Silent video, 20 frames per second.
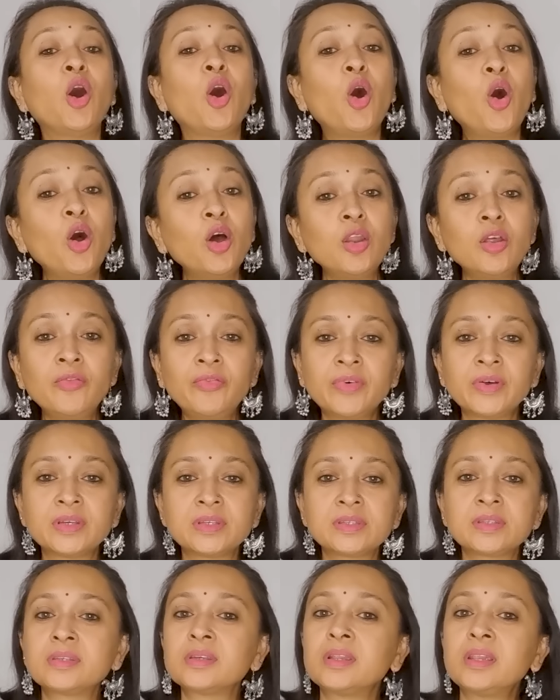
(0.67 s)
All of
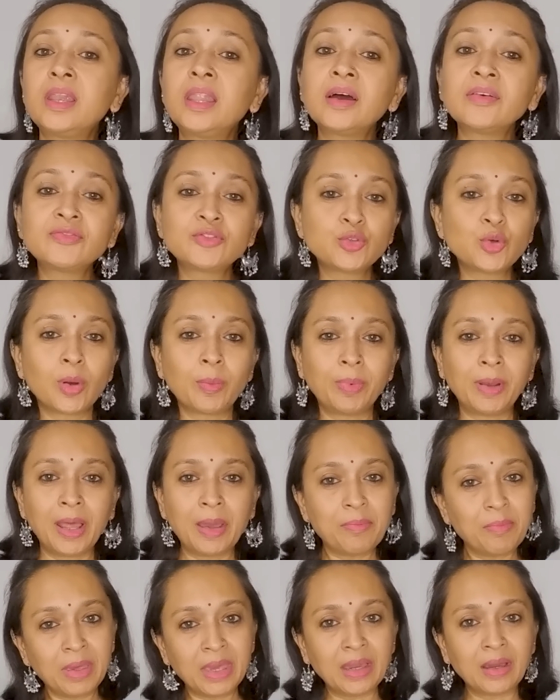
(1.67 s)
us love to apply
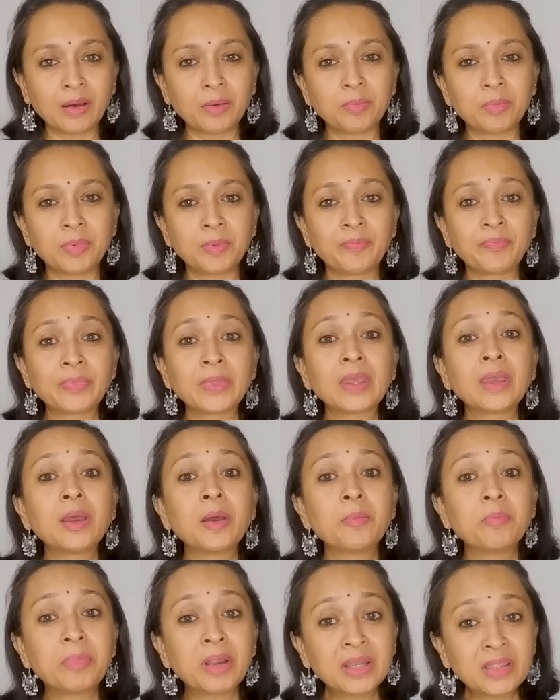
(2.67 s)
makeup,
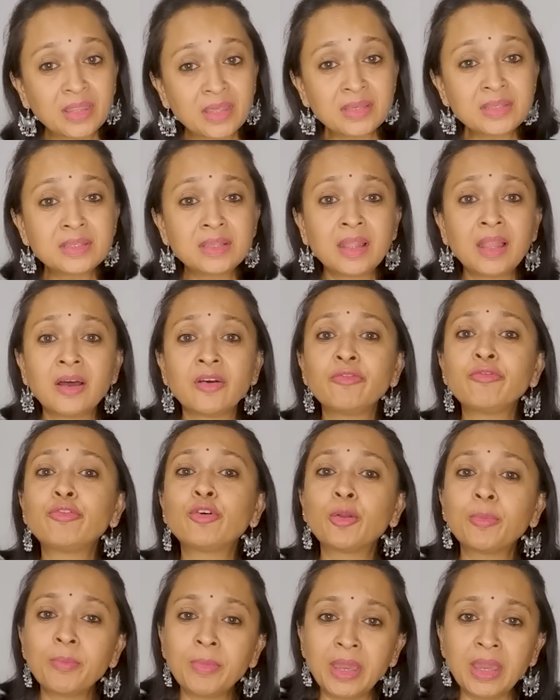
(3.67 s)
but this love
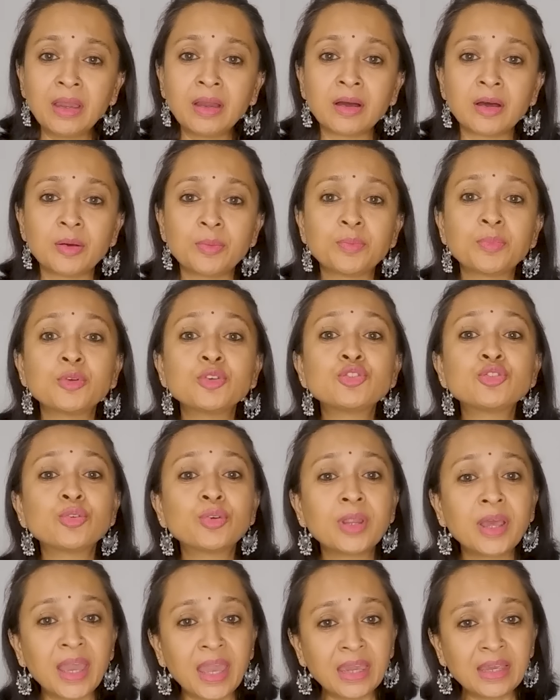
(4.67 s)
for makeup
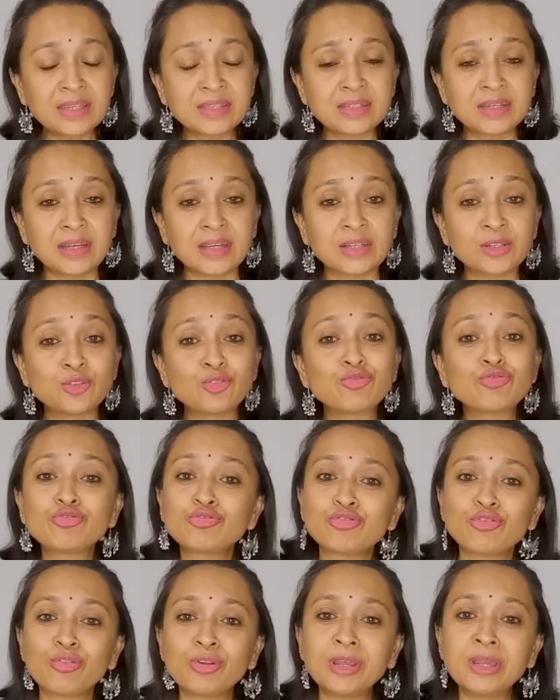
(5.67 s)
should extend to
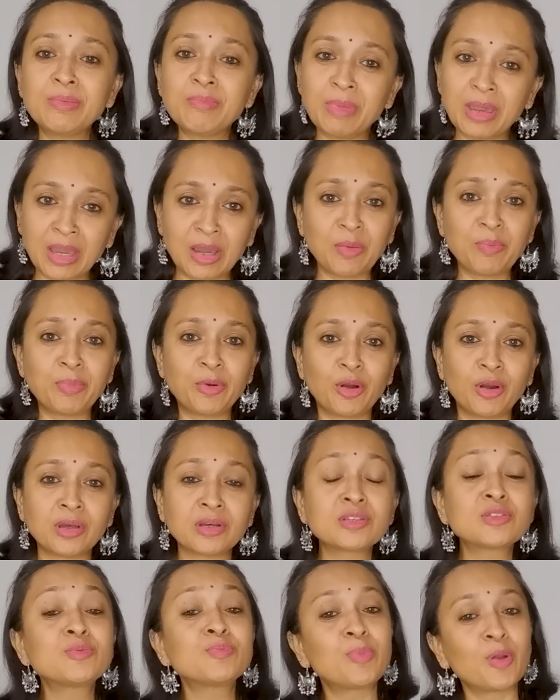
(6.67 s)
storing makeup
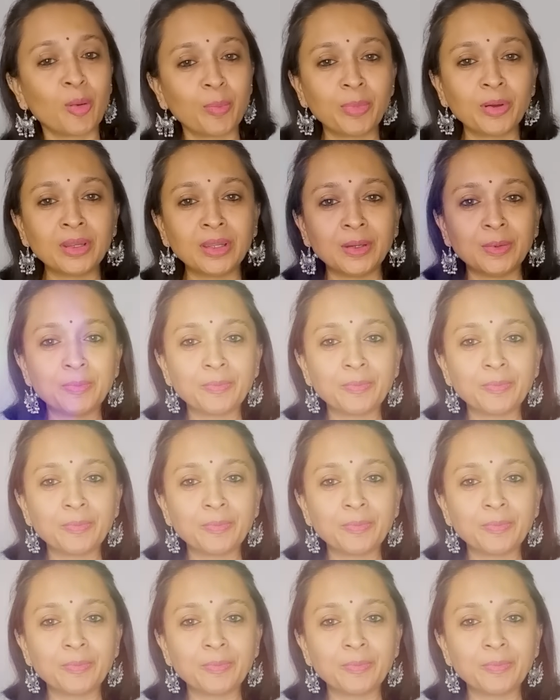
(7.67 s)
products properly.